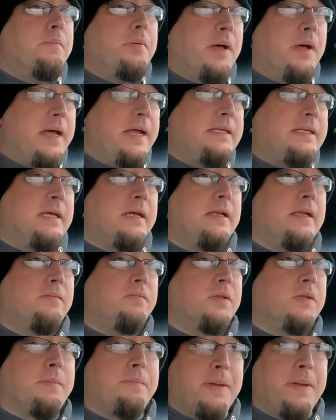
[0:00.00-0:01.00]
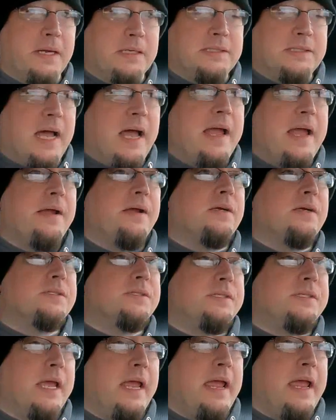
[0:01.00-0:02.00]
But with the bigger
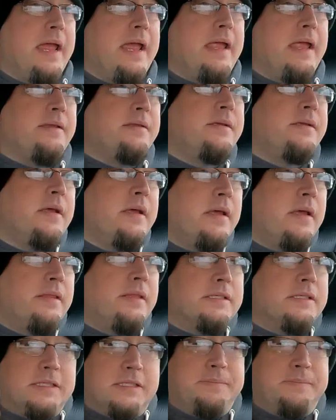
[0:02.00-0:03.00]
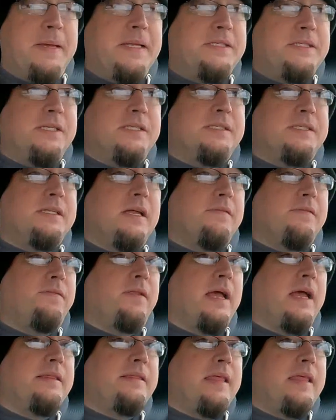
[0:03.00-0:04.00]
tires and the suspension and stuff
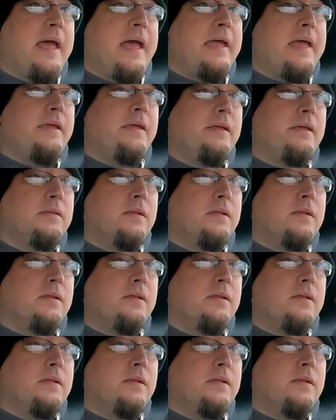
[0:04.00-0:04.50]
like that,